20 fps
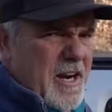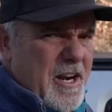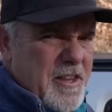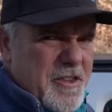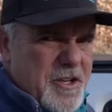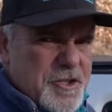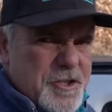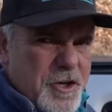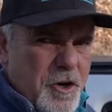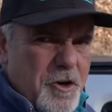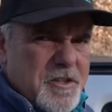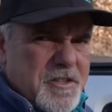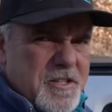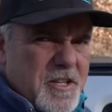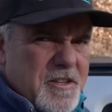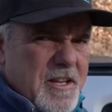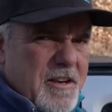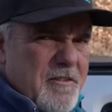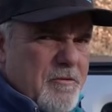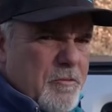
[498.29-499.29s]
lot of the dirt
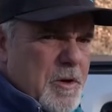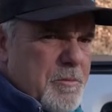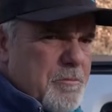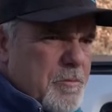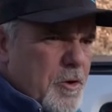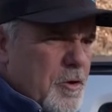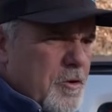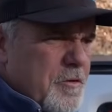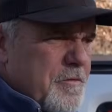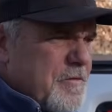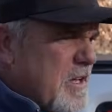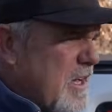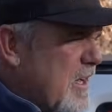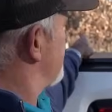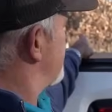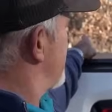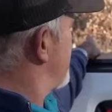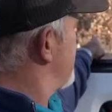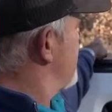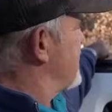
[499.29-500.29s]
that they've removed.
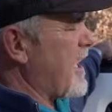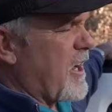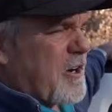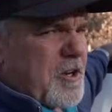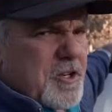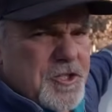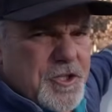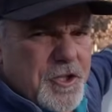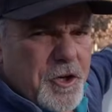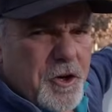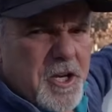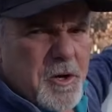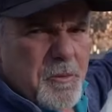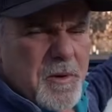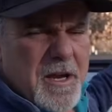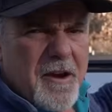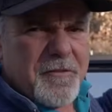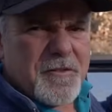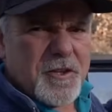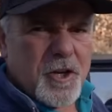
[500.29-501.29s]
I'll take you down and show you.
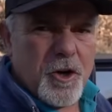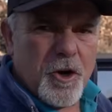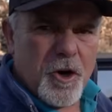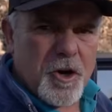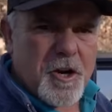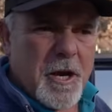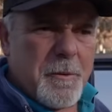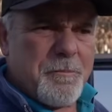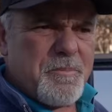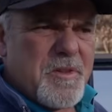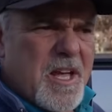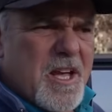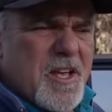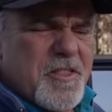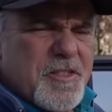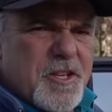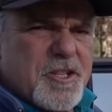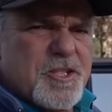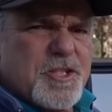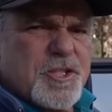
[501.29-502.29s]
We have to hook up
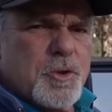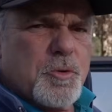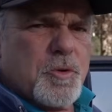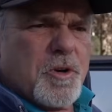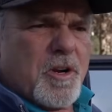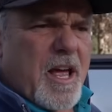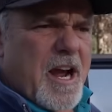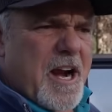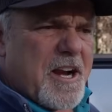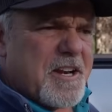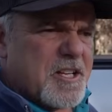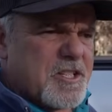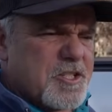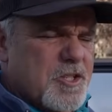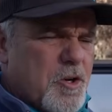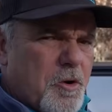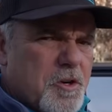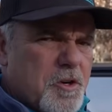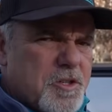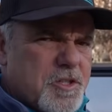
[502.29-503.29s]
the sewer line. It's
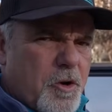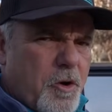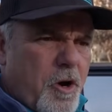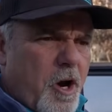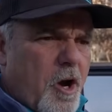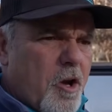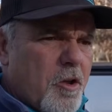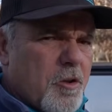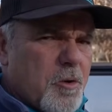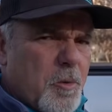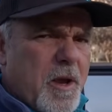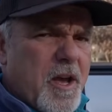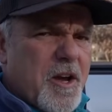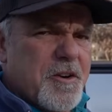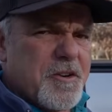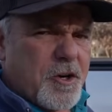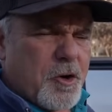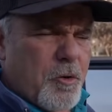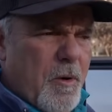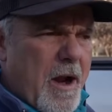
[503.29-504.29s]
going all the way
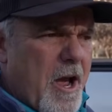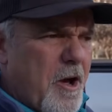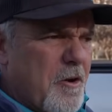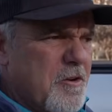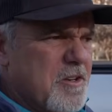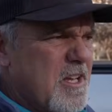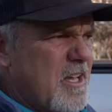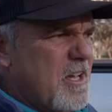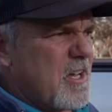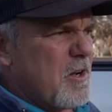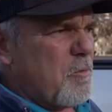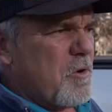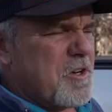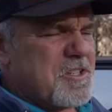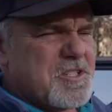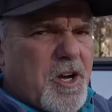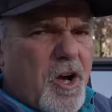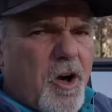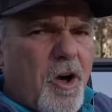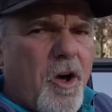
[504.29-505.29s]
underground
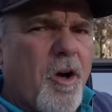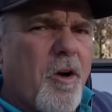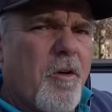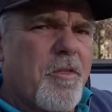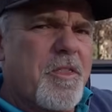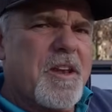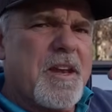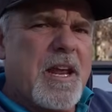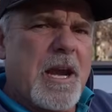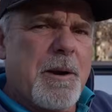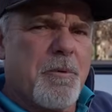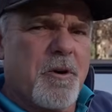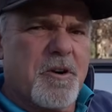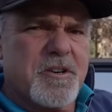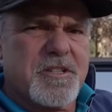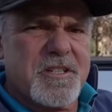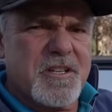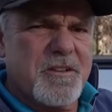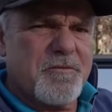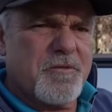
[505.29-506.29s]
which all the
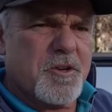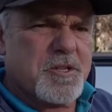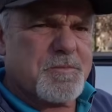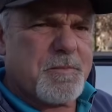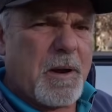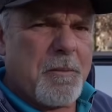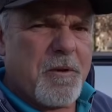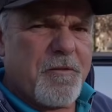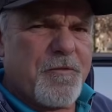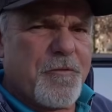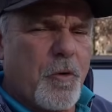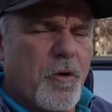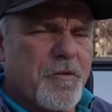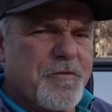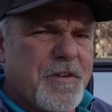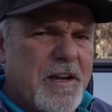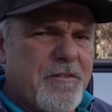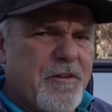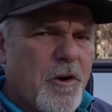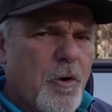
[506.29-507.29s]
neighbors, there's probably four or
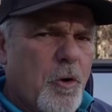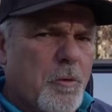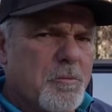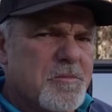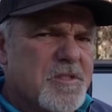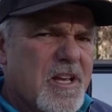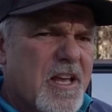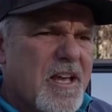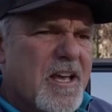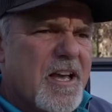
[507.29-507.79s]
five homes